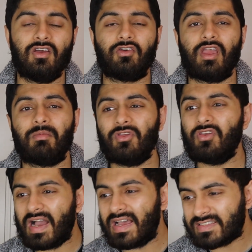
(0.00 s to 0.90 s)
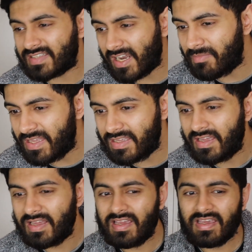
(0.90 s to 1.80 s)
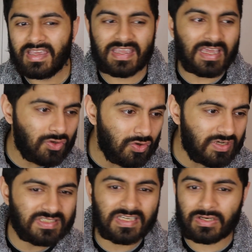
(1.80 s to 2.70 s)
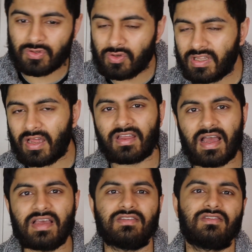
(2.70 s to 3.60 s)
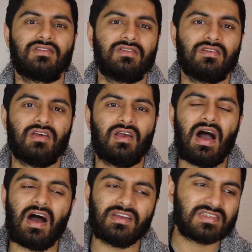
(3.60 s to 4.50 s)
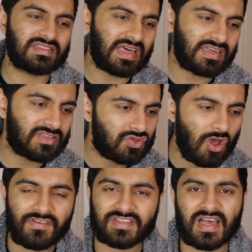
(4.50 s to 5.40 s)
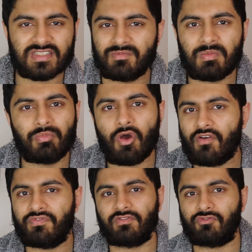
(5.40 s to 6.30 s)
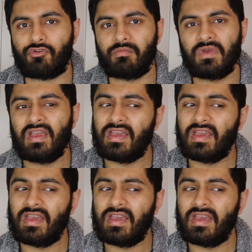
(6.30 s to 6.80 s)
Okay, but you guys are telling me he can do this, he can do that. Guys, I understand the service hasn't been perfect for him.